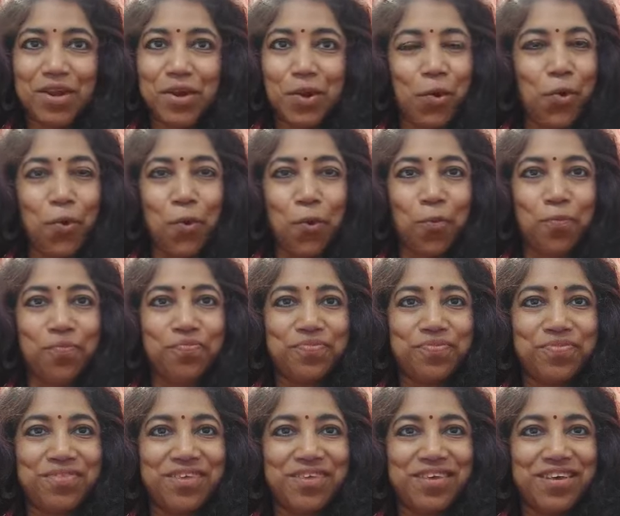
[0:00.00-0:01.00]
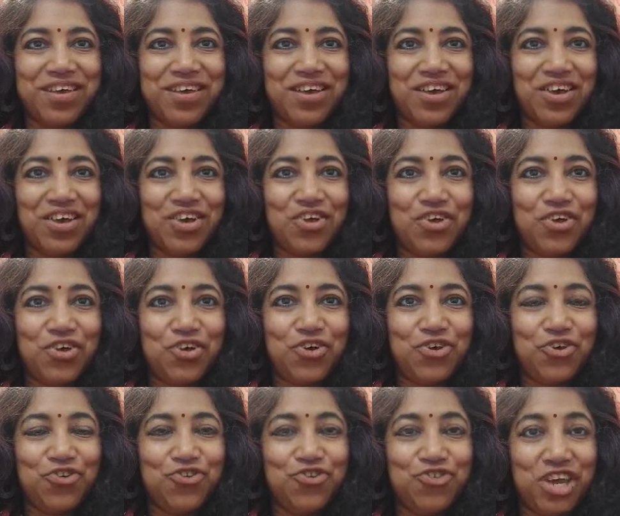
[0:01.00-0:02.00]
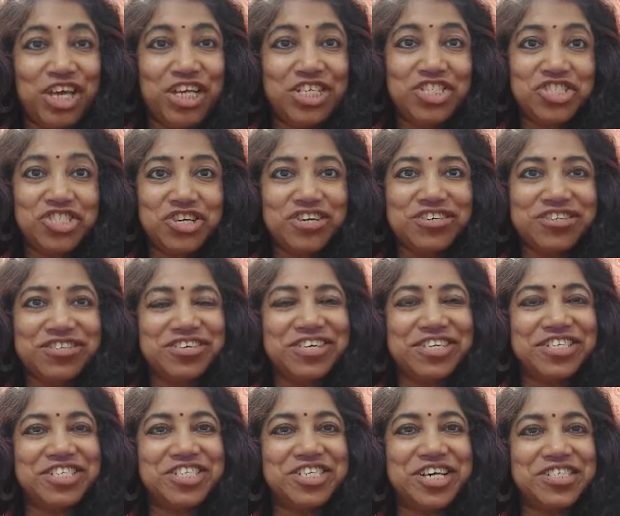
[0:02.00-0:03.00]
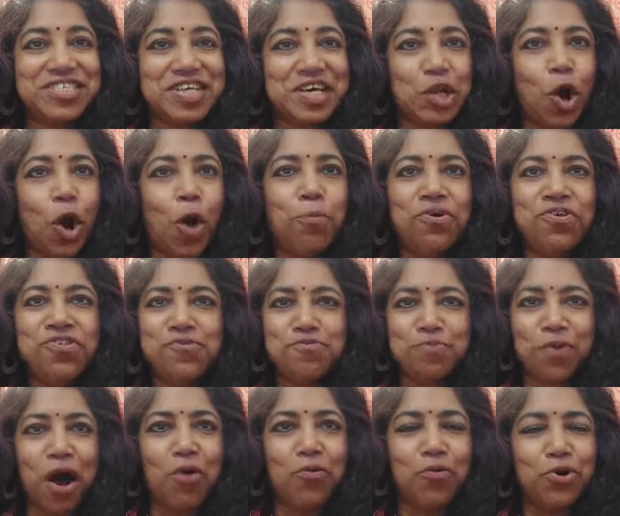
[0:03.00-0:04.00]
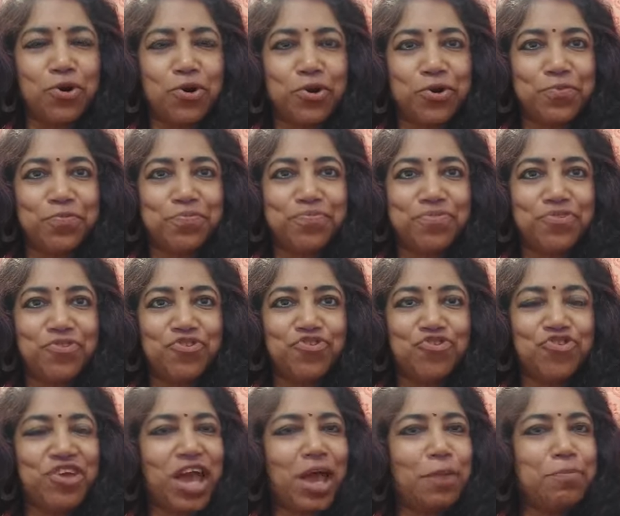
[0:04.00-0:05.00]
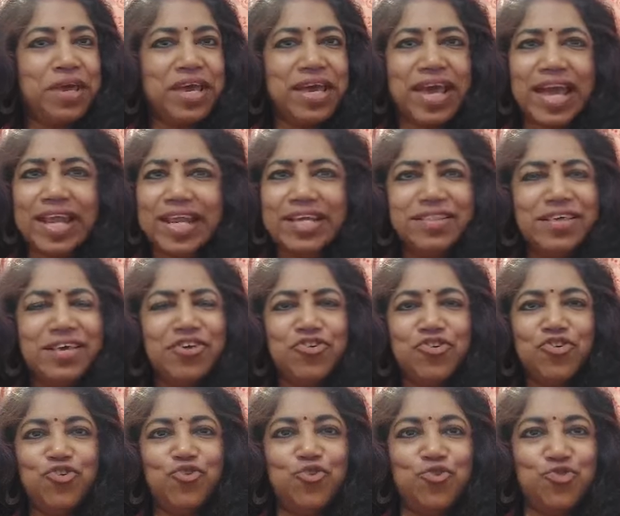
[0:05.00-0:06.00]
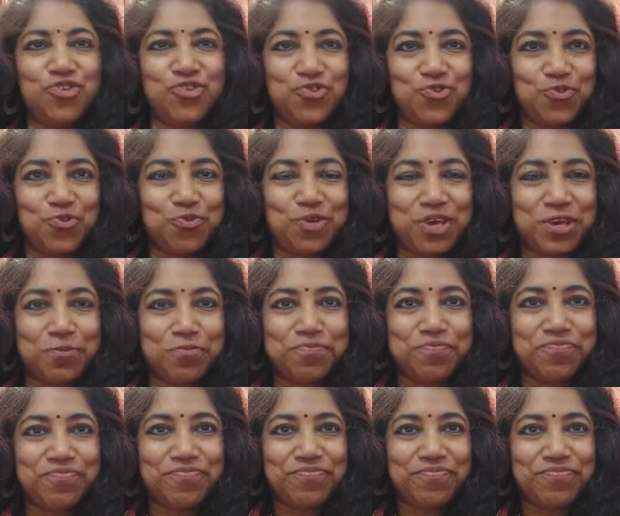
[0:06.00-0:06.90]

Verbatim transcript: No, she is Shakti. She has enormous power. She can be anything she chooses to be.